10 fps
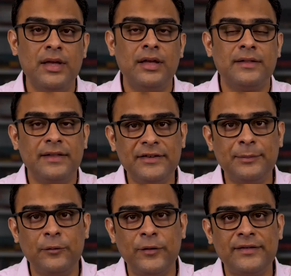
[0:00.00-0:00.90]
This
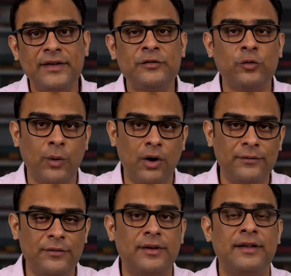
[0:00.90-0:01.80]
Professor Zuboff
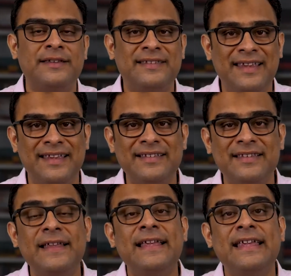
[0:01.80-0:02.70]

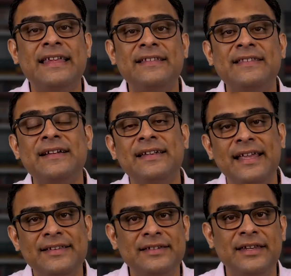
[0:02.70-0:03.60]
says is the
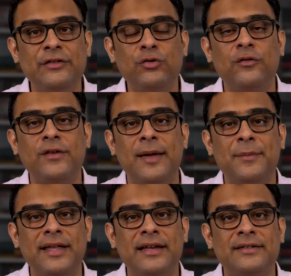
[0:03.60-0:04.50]
next stage of
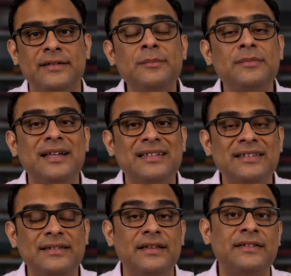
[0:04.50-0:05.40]
capitalism, that
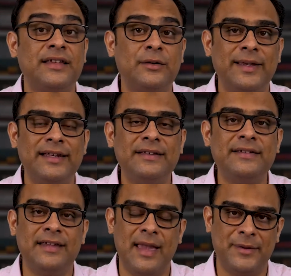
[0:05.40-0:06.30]
is
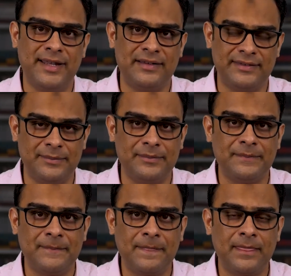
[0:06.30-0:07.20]
surveillance capitalism.
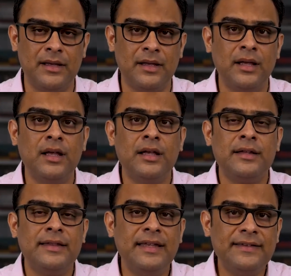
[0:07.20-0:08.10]

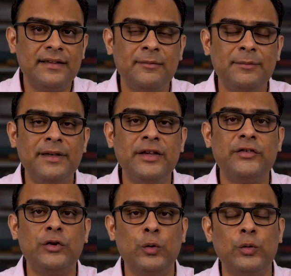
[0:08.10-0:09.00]
These
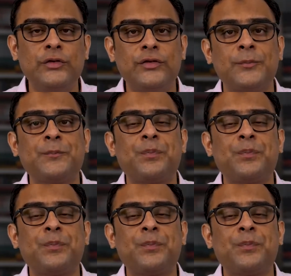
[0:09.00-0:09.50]
companies use